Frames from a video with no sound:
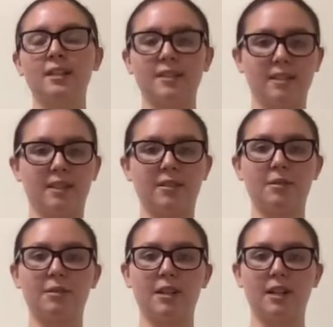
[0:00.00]

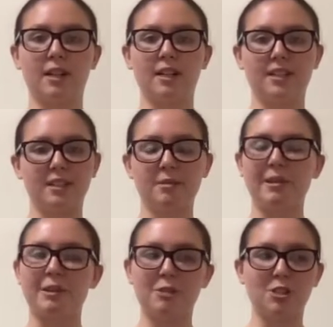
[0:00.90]
So an easy
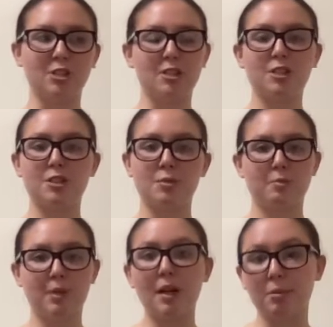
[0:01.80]
way would just
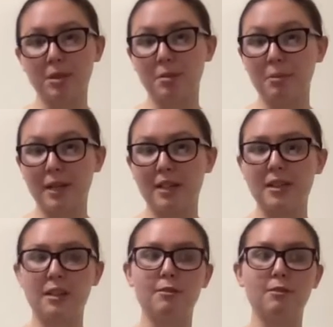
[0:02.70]
be able to make
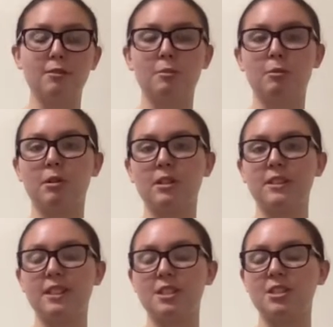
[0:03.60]
the refillable water
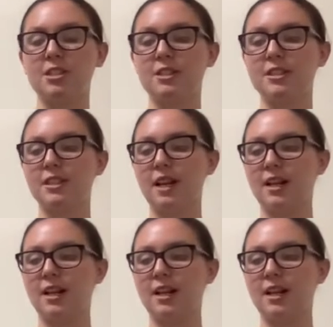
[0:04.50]
stations